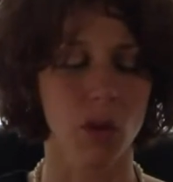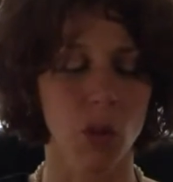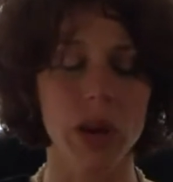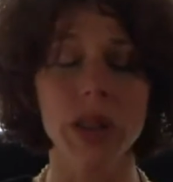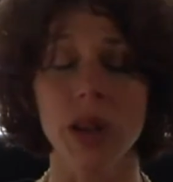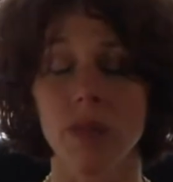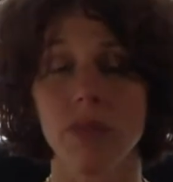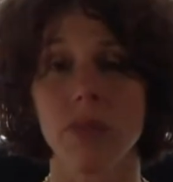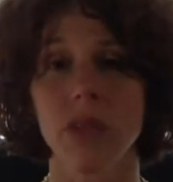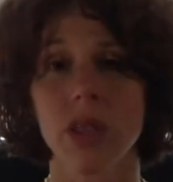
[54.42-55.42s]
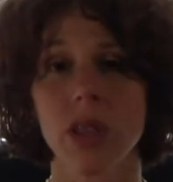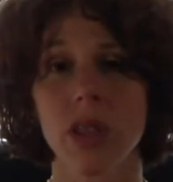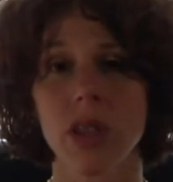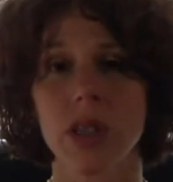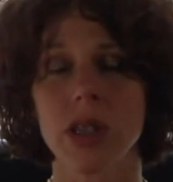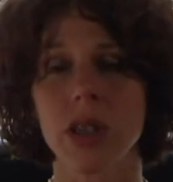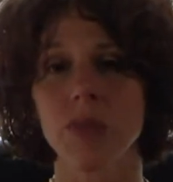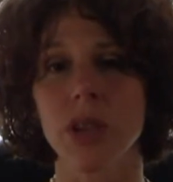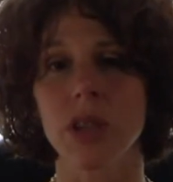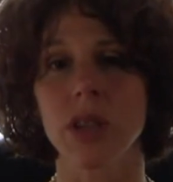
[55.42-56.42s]
One of them is
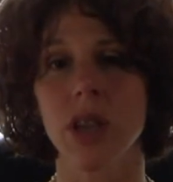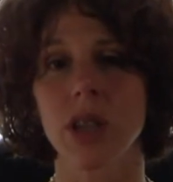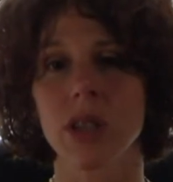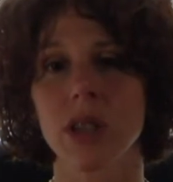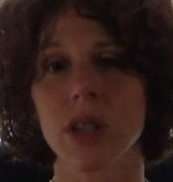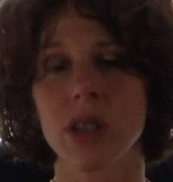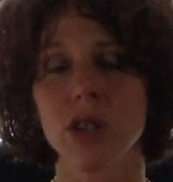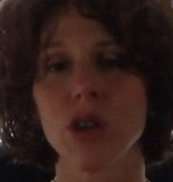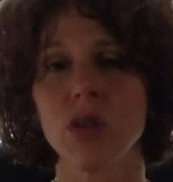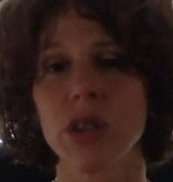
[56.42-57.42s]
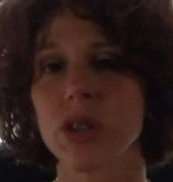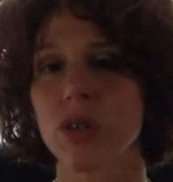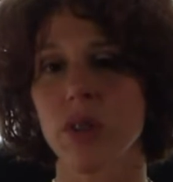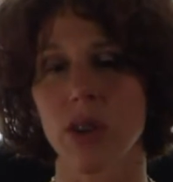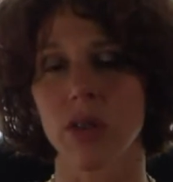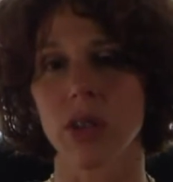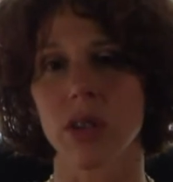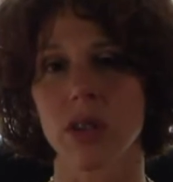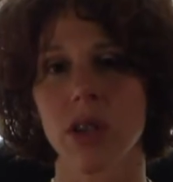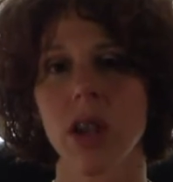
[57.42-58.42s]
something that is known as survivor
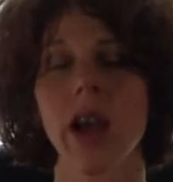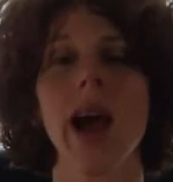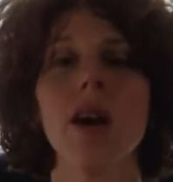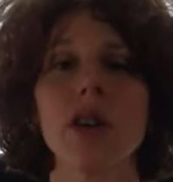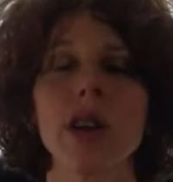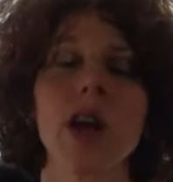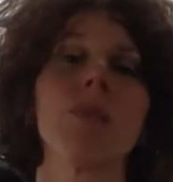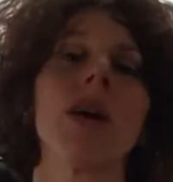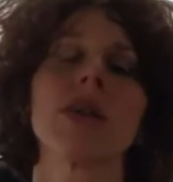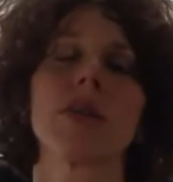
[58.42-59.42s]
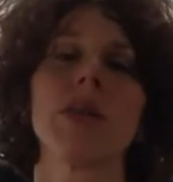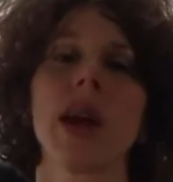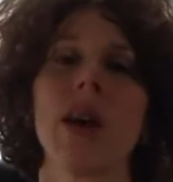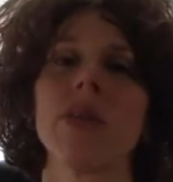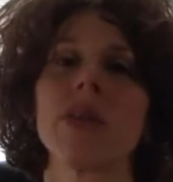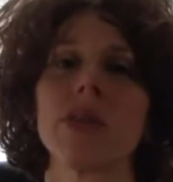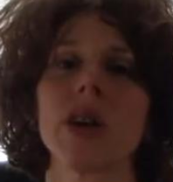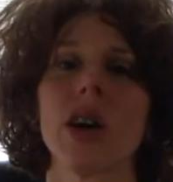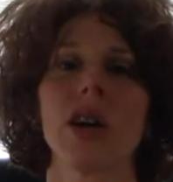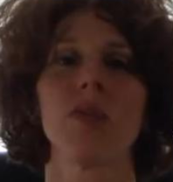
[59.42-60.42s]
guilt. How can I possibly have a
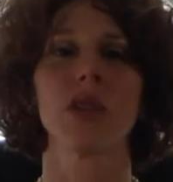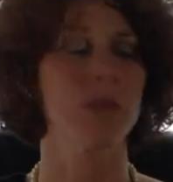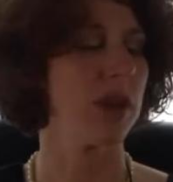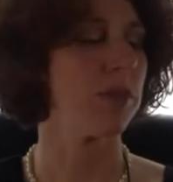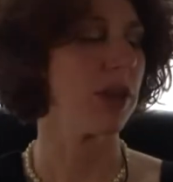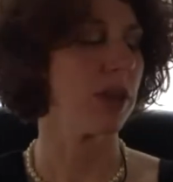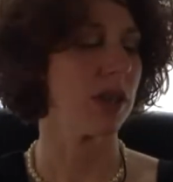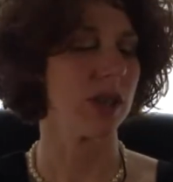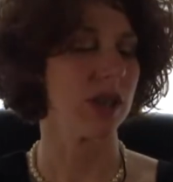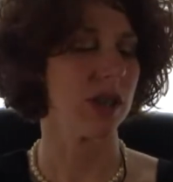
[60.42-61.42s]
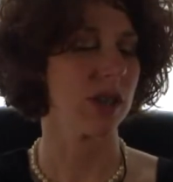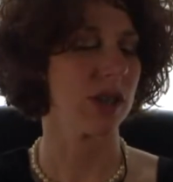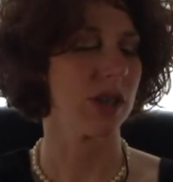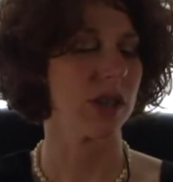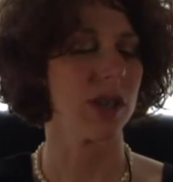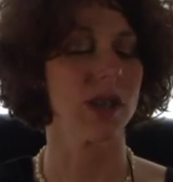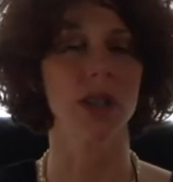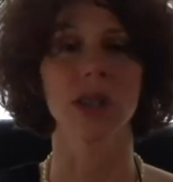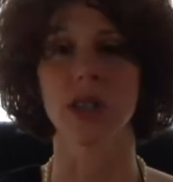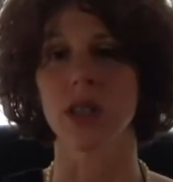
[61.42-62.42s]
good time when my buddies, these,
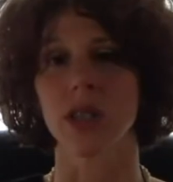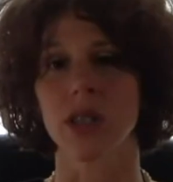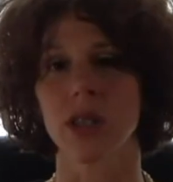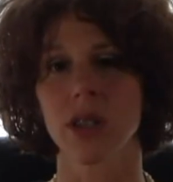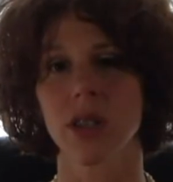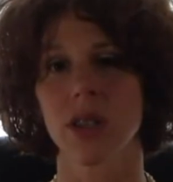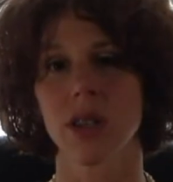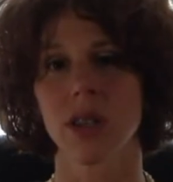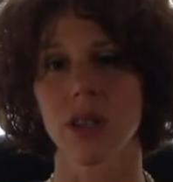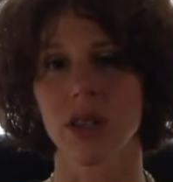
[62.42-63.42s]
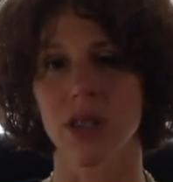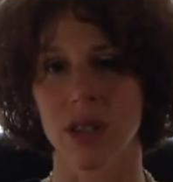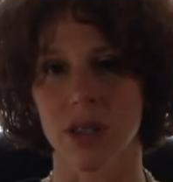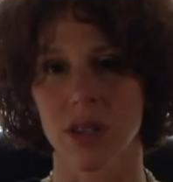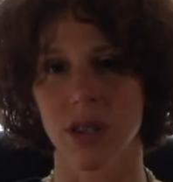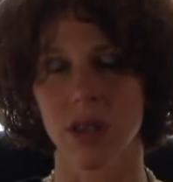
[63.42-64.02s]
and these